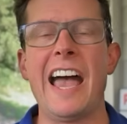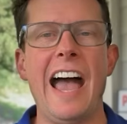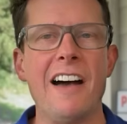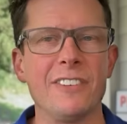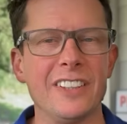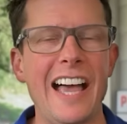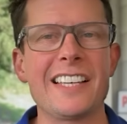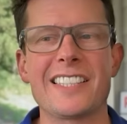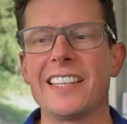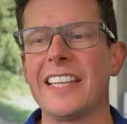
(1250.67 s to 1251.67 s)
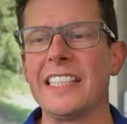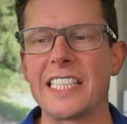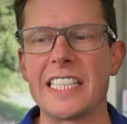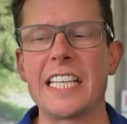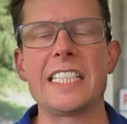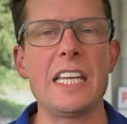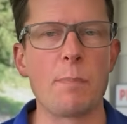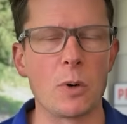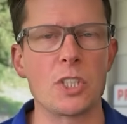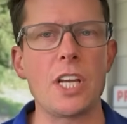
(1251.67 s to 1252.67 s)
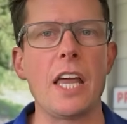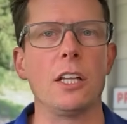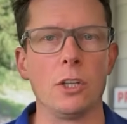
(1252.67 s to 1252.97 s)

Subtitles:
have less than 60%